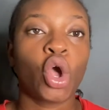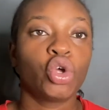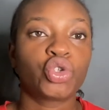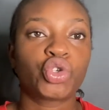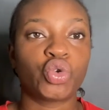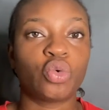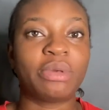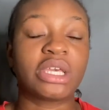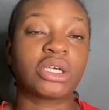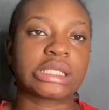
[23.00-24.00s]
to
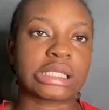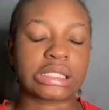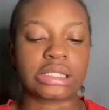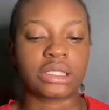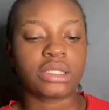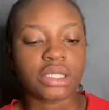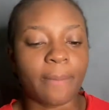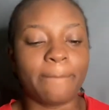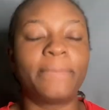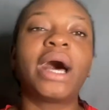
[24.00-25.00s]
be consistent.
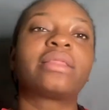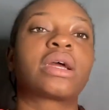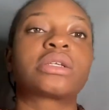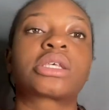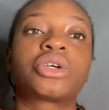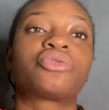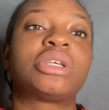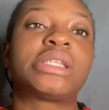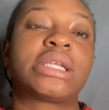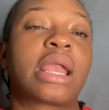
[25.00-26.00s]
But there's a good
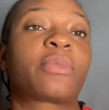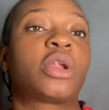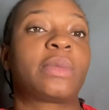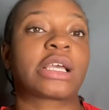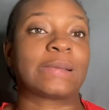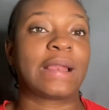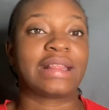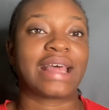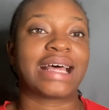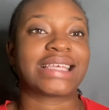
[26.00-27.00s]
reason, and I'm going to be
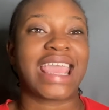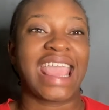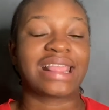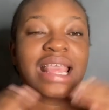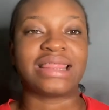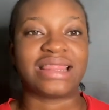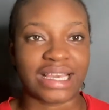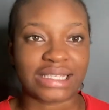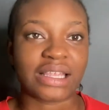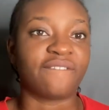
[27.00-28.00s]
explaining that in
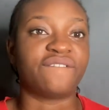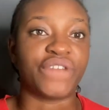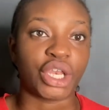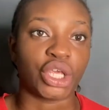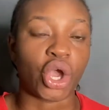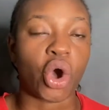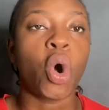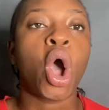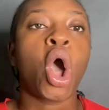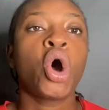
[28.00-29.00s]
this
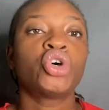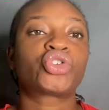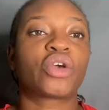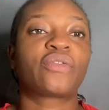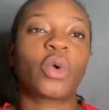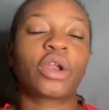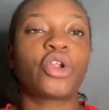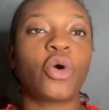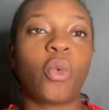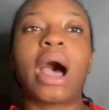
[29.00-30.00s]
video. So if you want to
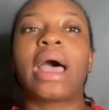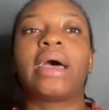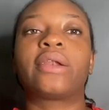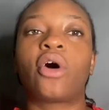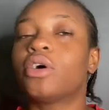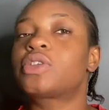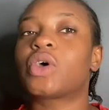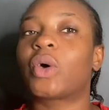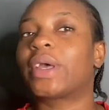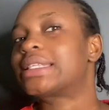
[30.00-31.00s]
know why, and
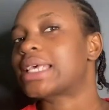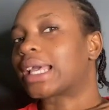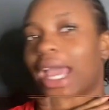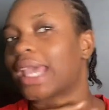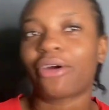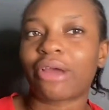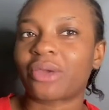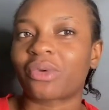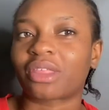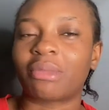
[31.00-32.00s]
also it's a get ready
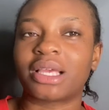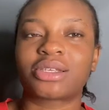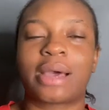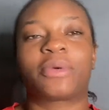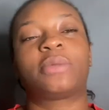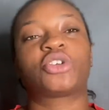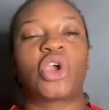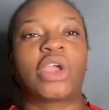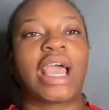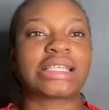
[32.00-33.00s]
with me. So I'm going to be
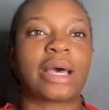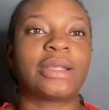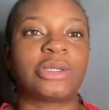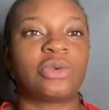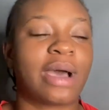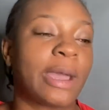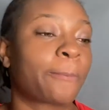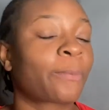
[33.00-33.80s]
showing you guys how I do my